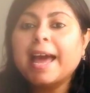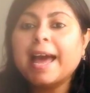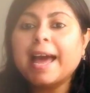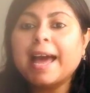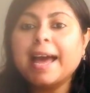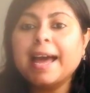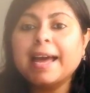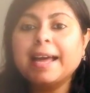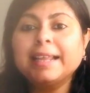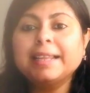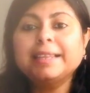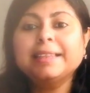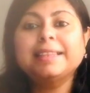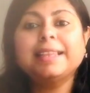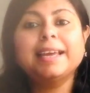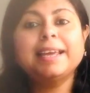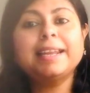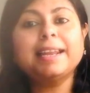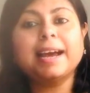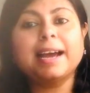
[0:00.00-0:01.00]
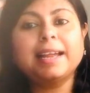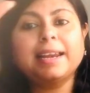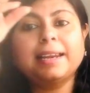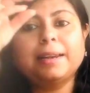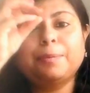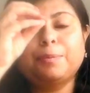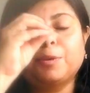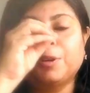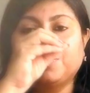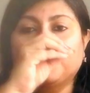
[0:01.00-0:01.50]
And then
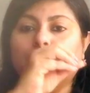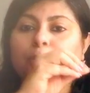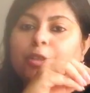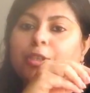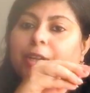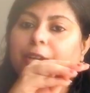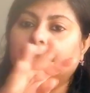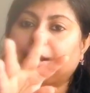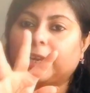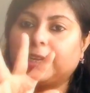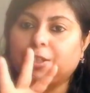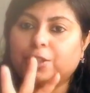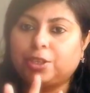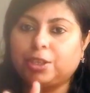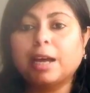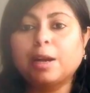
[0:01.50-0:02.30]
I'll put mozzarella cheese.